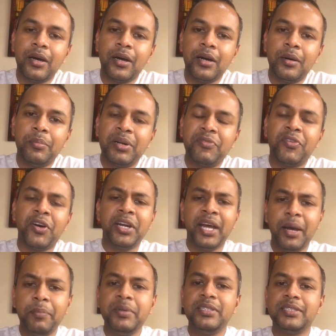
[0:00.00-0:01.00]
But
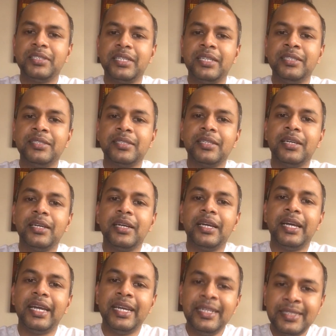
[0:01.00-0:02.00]
what happens is
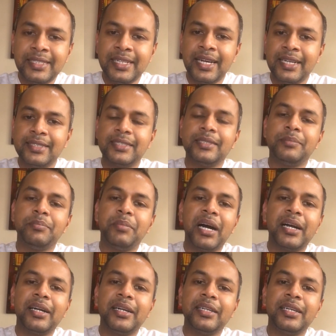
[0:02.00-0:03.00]
international
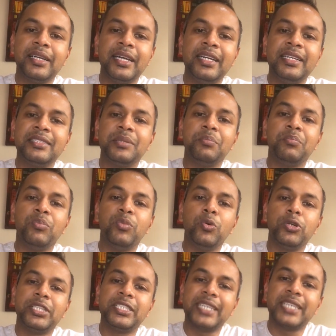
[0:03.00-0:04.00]
marketing is a
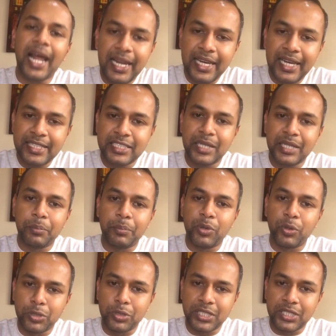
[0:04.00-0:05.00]
more challenging
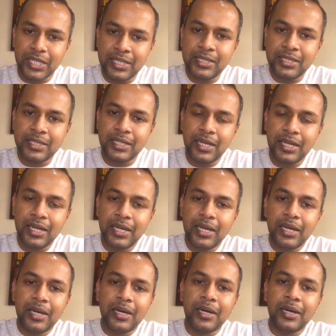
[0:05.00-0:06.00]
process
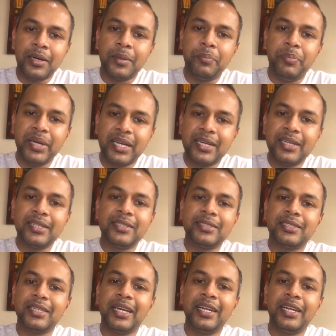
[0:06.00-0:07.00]

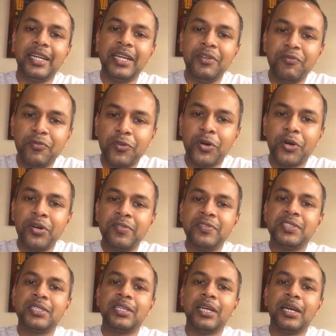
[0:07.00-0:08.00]
because it
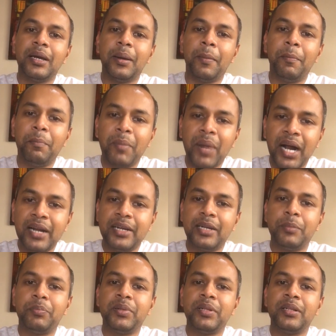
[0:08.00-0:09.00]
involves
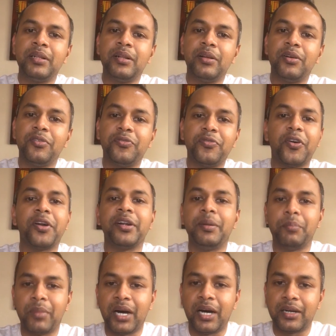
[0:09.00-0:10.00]
multiple
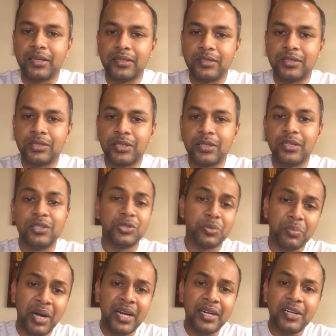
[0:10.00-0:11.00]
foreign markets. So
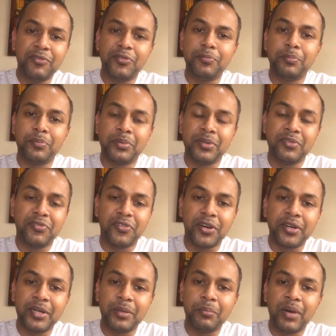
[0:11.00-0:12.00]
multiple
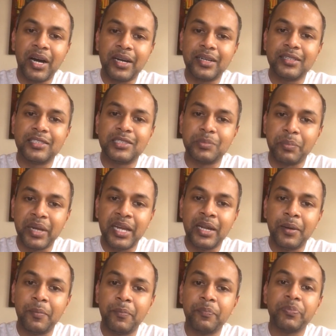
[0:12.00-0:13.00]
foreign markets
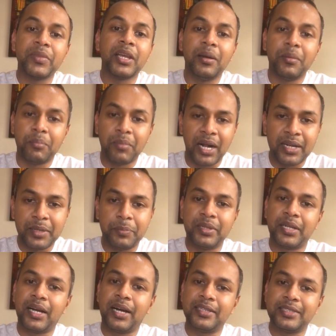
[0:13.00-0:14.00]
mean
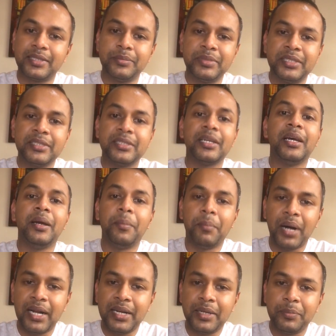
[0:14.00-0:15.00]
multiple customers,
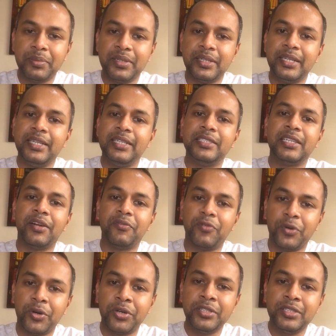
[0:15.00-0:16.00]
multiple needs
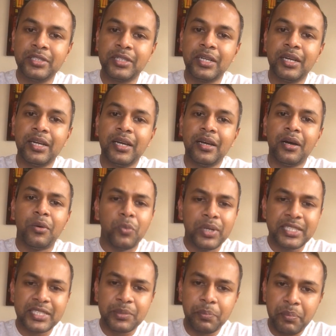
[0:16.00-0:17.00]
and wants,
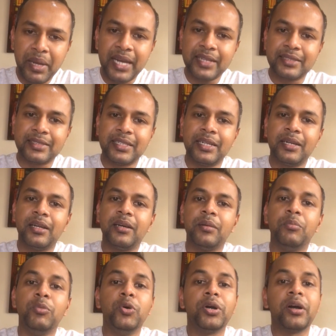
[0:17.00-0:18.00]
which makes it
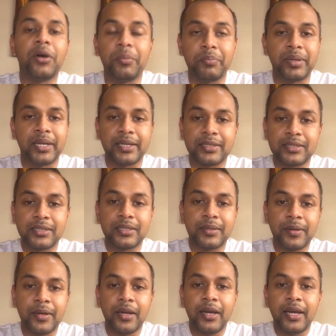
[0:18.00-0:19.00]
more complex.
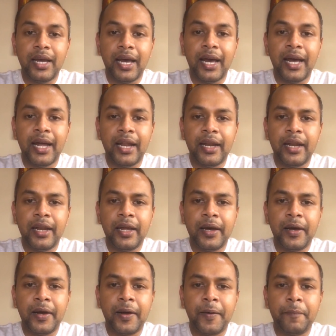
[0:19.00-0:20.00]
And
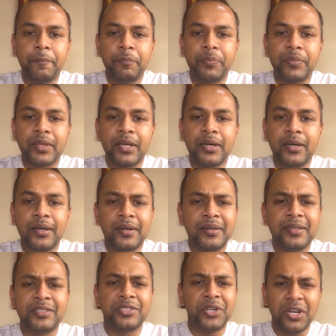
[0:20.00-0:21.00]

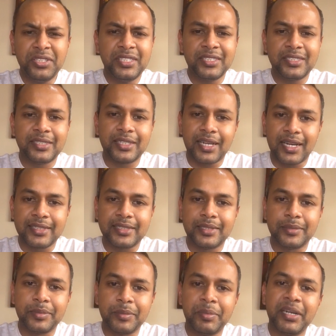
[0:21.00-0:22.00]
it's not just the
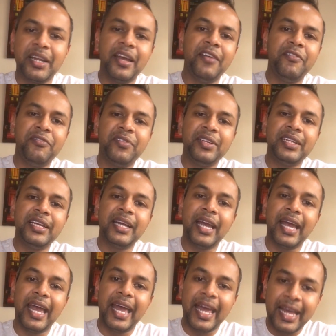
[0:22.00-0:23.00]
customer, but
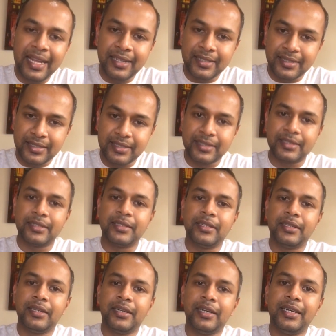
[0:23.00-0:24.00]
everything else
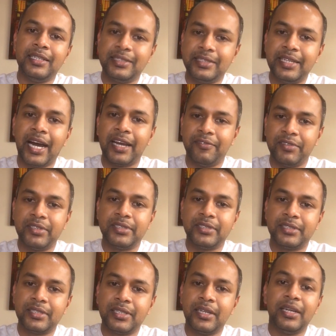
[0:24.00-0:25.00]
is
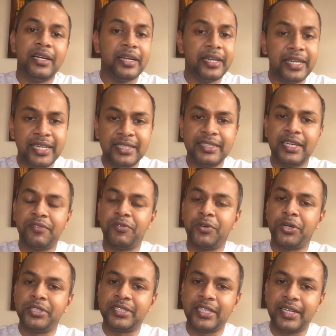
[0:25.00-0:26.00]
diverse. Needs and
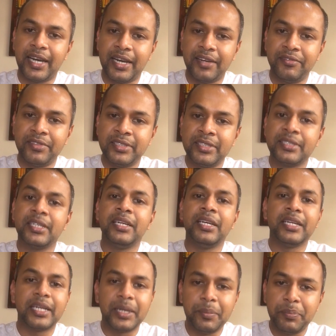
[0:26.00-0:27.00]
wants are diverse,
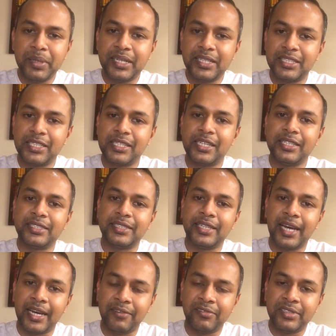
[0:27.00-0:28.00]
competition is
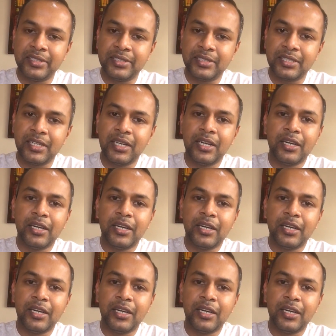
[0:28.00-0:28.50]
diverse.